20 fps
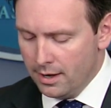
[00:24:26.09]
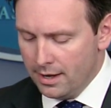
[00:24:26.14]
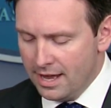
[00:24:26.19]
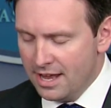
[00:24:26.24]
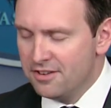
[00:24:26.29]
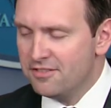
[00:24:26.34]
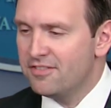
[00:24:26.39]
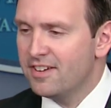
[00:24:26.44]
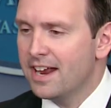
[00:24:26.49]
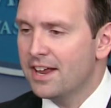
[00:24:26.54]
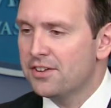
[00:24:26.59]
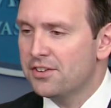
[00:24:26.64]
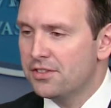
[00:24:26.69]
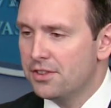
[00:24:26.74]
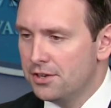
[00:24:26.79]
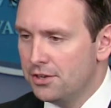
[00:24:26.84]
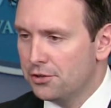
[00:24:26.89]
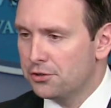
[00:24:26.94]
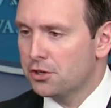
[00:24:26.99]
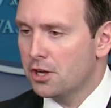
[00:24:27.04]
advance
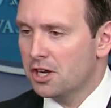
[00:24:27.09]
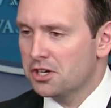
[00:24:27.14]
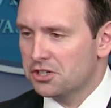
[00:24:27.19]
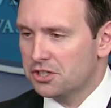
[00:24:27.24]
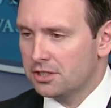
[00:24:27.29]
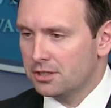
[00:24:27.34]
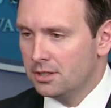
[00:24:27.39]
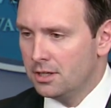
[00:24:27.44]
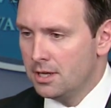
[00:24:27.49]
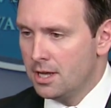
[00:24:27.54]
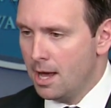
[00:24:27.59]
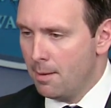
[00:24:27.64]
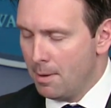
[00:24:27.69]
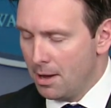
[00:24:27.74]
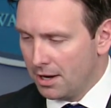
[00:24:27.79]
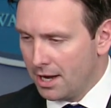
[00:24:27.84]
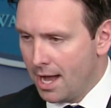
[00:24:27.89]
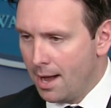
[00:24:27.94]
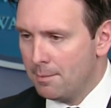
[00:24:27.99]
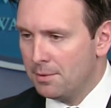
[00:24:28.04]
the discussion
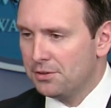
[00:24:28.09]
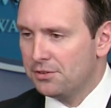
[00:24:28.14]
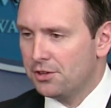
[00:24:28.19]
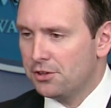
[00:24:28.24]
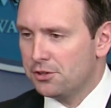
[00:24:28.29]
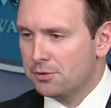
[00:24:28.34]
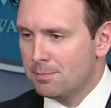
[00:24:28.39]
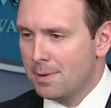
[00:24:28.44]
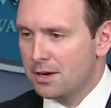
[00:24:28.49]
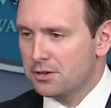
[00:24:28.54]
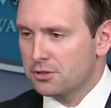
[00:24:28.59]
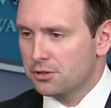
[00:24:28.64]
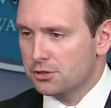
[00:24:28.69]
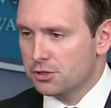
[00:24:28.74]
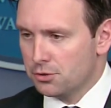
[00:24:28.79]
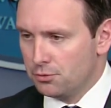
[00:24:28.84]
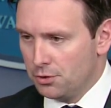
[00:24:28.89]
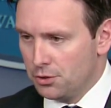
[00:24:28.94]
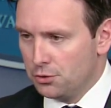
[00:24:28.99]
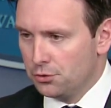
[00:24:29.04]
about common sense measures
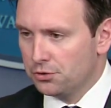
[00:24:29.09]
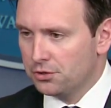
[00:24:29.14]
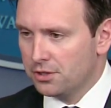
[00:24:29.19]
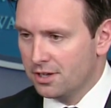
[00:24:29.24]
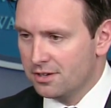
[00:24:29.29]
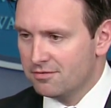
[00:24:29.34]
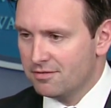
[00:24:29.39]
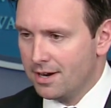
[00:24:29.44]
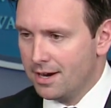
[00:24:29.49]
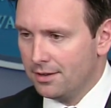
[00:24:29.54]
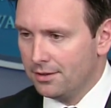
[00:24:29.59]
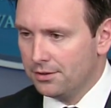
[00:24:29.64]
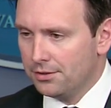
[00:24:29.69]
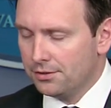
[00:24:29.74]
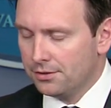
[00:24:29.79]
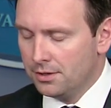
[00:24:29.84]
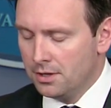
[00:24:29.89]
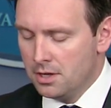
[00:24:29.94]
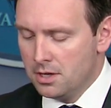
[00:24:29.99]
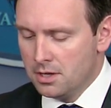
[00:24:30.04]
to reduce gun violence.